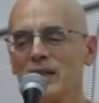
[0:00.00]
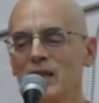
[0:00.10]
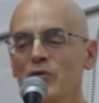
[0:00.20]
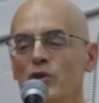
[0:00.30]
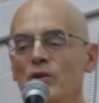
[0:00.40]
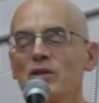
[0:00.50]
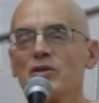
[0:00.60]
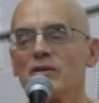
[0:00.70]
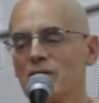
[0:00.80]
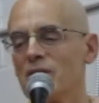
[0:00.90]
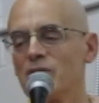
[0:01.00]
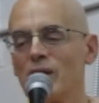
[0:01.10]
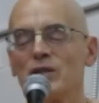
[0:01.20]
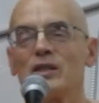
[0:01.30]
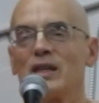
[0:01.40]
give you this
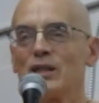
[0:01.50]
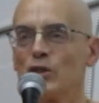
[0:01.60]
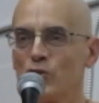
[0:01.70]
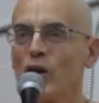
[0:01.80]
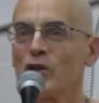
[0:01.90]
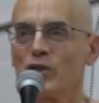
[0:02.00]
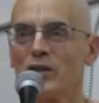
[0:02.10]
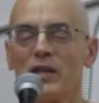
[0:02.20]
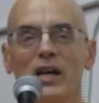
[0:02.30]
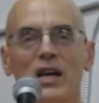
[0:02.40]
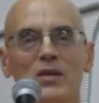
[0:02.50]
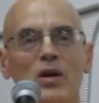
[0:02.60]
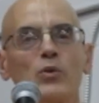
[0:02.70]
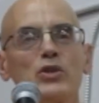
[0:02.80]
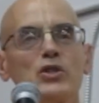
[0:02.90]
transcendental instruction
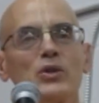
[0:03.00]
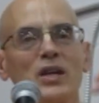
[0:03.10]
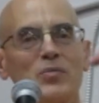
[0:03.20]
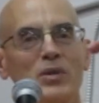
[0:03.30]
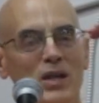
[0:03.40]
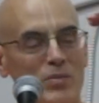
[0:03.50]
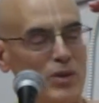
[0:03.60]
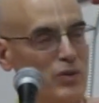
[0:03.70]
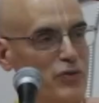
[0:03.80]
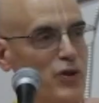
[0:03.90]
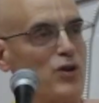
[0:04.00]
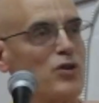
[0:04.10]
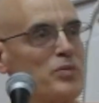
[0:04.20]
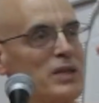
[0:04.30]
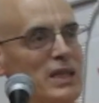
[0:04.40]
by which you can become
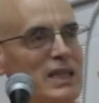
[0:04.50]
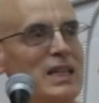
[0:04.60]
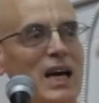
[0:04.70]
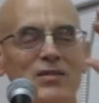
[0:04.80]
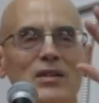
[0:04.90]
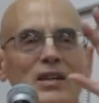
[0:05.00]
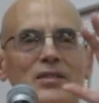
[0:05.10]
confirmed in that